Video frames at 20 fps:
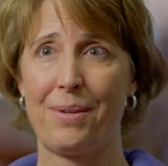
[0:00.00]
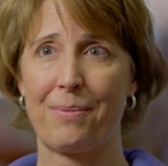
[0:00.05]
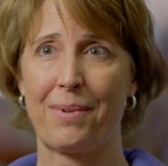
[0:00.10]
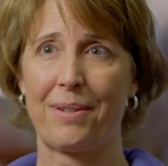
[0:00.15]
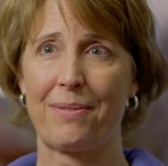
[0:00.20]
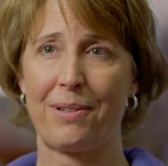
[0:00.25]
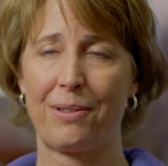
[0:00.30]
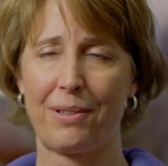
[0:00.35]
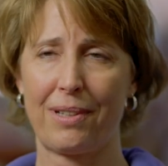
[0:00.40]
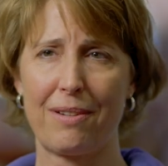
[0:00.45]
but
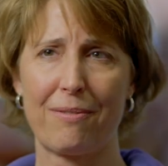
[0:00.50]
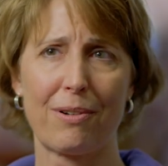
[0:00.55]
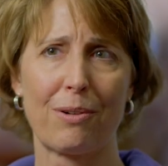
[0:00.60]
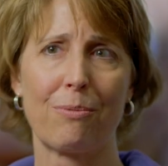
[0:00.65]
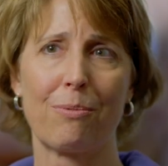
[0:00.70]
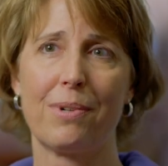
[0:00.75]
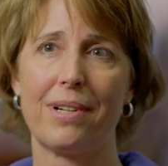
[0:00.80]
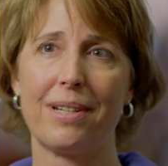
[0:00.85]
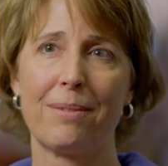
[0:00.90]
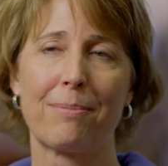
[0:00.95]
if you're looking for
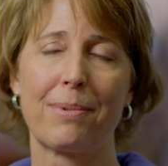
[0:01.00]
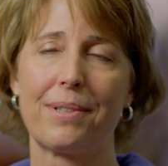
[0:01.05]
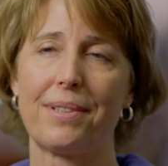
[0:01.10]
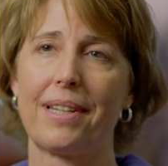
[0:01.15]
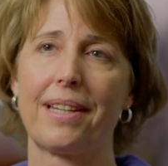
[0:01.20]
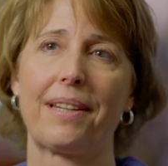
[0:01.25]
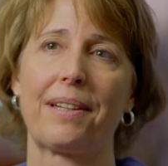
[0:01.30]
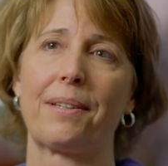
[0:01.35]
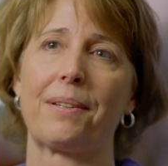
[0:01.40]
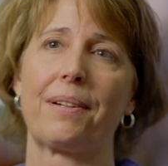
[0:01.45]
one in
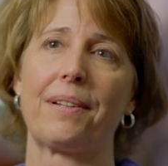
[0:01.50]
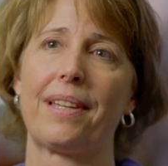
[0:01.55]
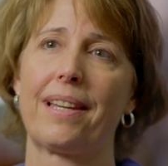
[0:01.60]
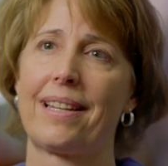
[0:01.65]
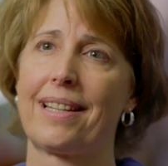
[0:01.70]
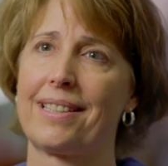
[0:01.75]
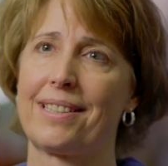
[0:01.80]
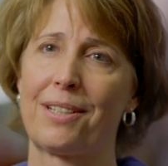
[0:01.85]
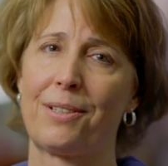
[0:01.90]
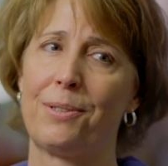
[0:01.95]
particular, that
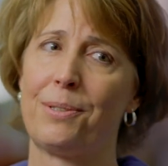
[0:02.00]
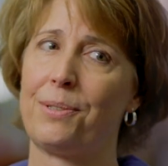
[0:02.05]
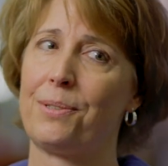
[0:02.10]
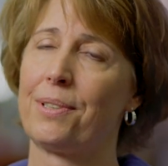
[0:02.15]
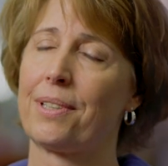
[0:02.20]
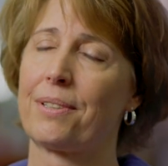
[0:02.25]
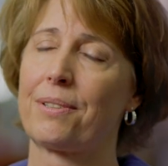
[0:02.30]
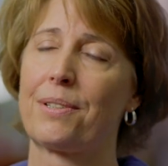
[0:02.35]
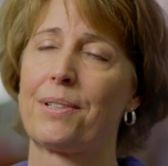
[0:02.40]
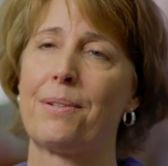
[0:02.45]
adds a
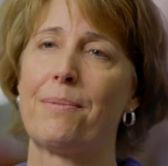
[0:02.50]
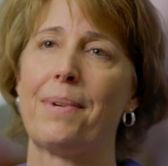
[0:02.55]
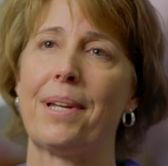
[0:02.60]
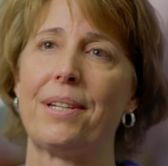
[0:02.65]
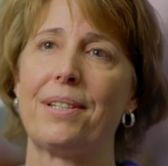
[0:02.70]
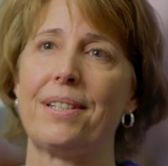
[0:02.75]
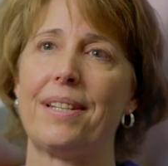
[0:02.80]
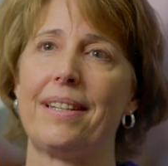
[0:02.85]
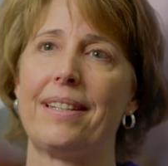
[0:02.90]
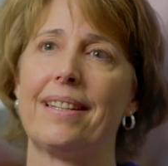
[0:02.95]
whole other
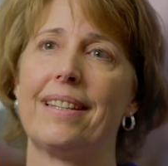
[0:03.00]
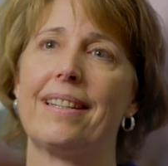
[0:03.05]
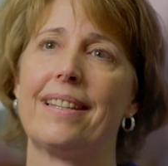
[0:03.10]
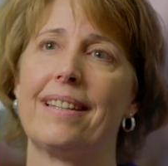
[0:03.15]
dimension.